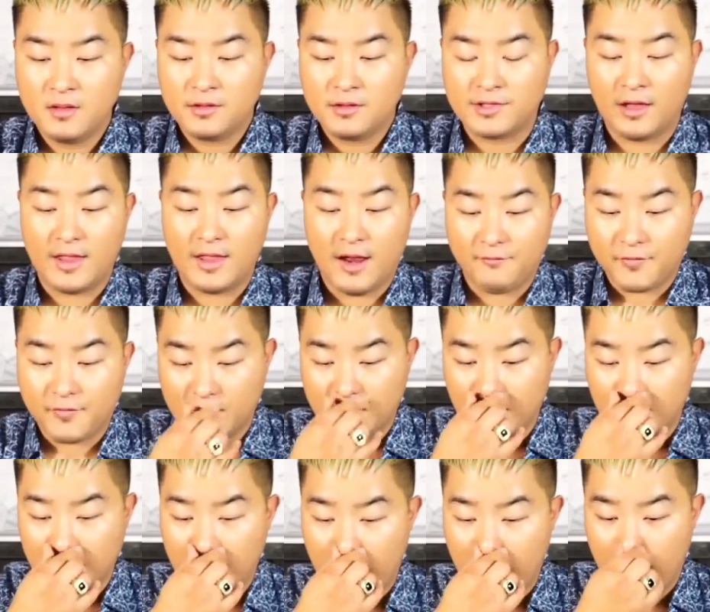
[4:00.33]
South
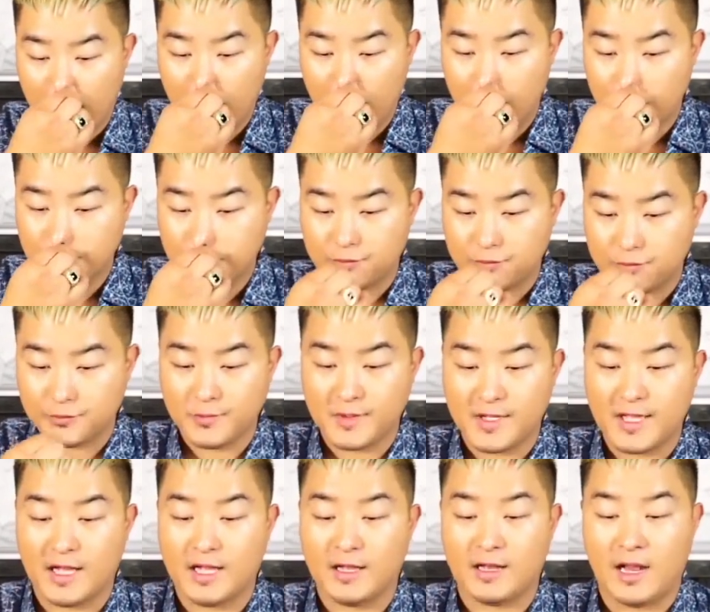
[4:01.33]
Africa in the house. We
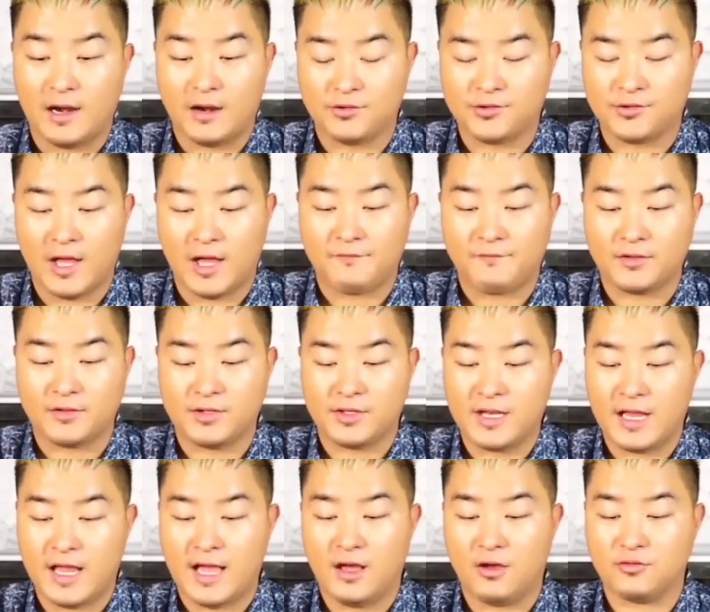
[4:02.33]
got our
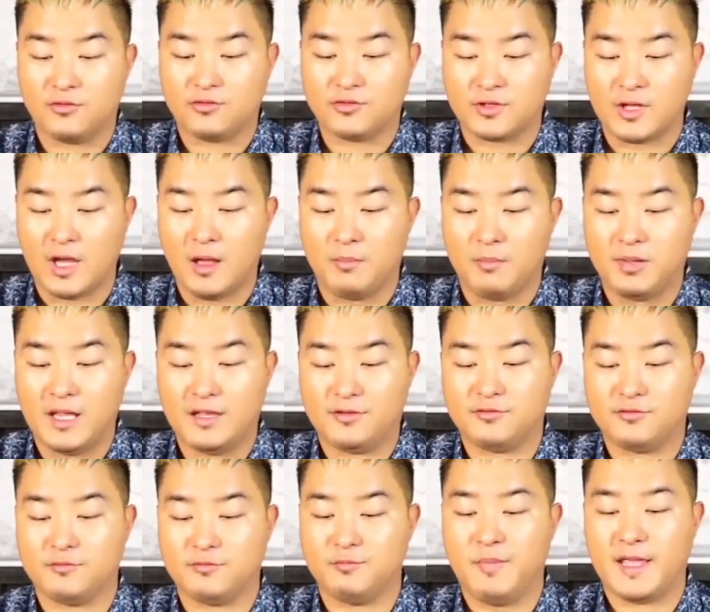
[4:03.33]
Safas in the house. God
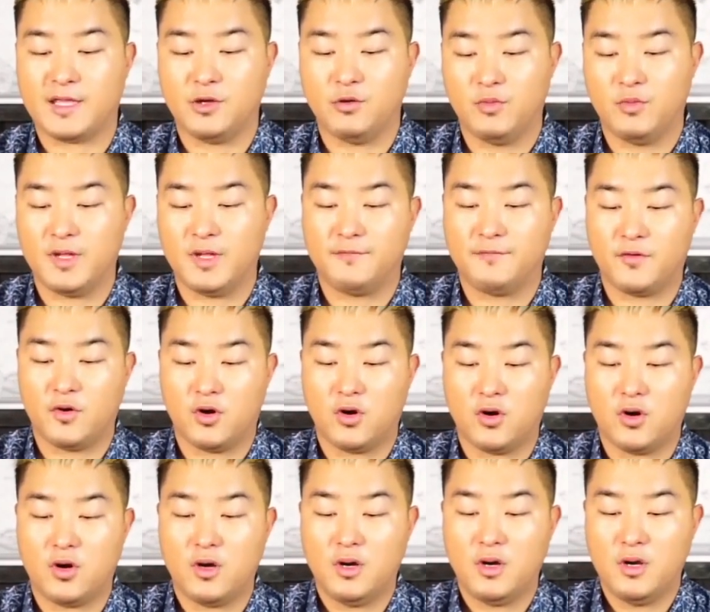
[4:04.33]
bless. Becky
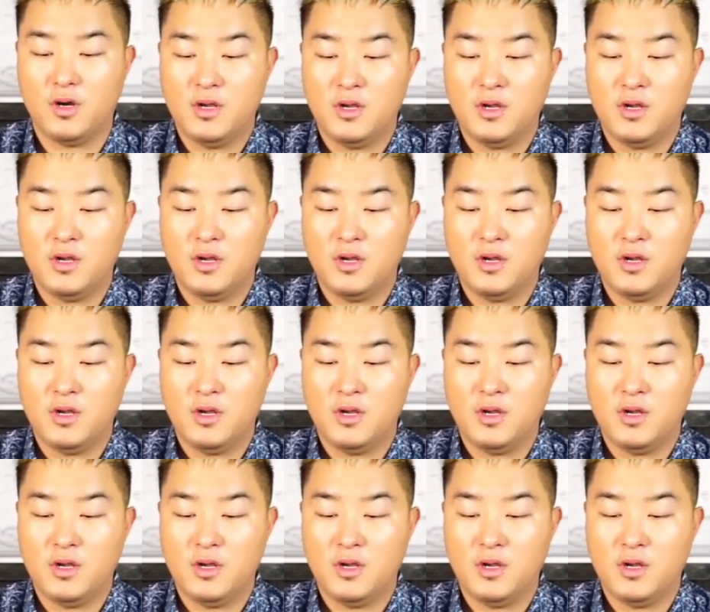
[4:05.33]
Weaver.